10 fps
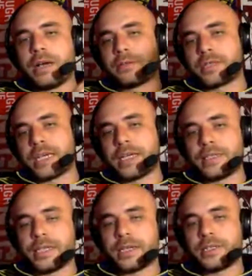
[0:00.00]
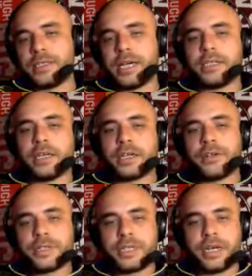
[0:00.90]
outside is actually Dani
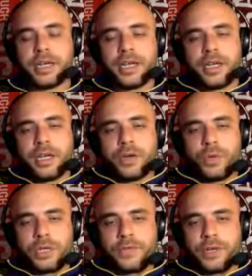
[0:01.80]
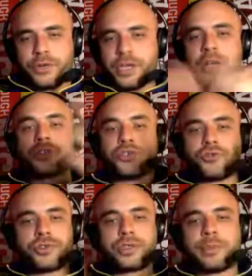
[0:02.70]
Acosta, one of our
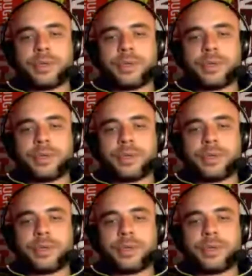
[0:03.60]
youngsters.